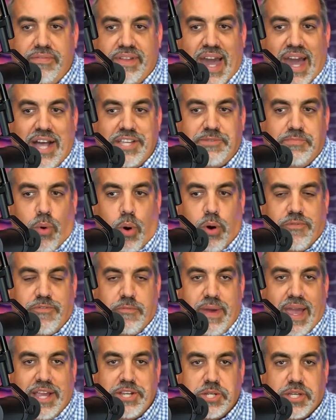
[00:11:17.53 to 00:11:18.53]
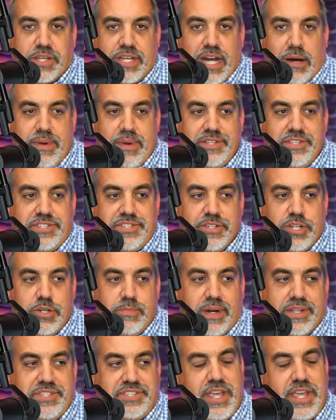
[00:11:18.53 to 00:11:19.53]
Guys, more information coming soon,
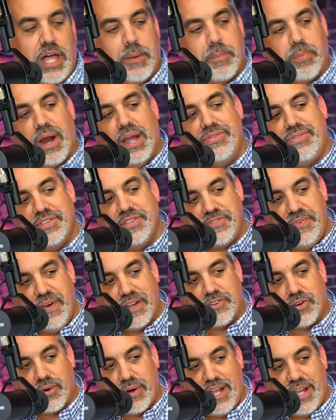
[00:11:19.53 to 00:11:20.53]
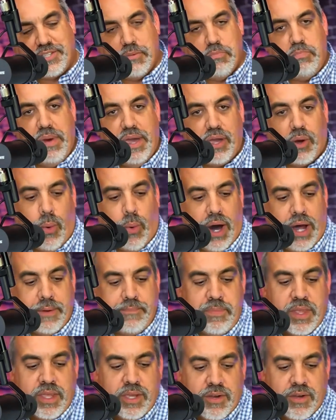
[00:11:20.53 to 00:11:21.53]
but celebrate this victory. It's a big
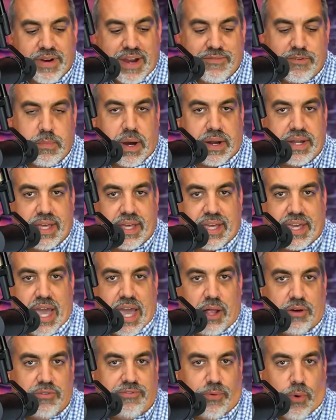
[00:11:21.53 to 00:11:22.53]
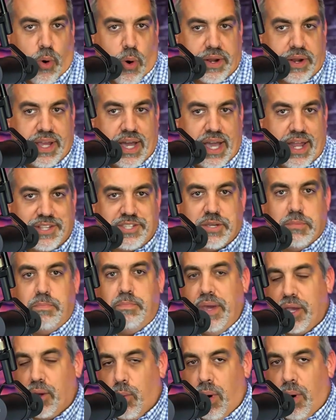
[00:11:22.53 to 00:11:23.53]
one for everybody in California, and it's a
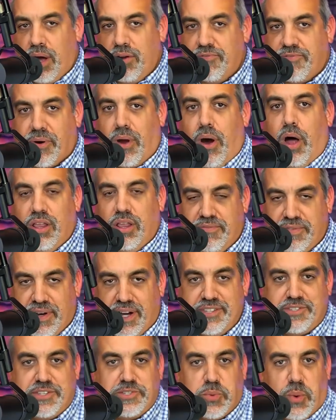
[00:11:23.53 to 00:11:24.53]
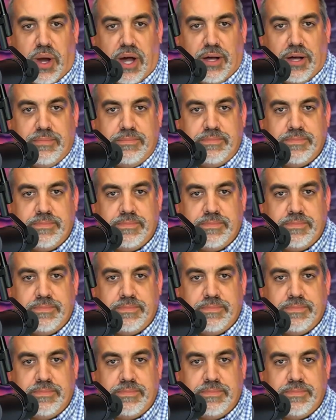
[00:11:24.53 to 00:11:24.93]
big one for all of us as well.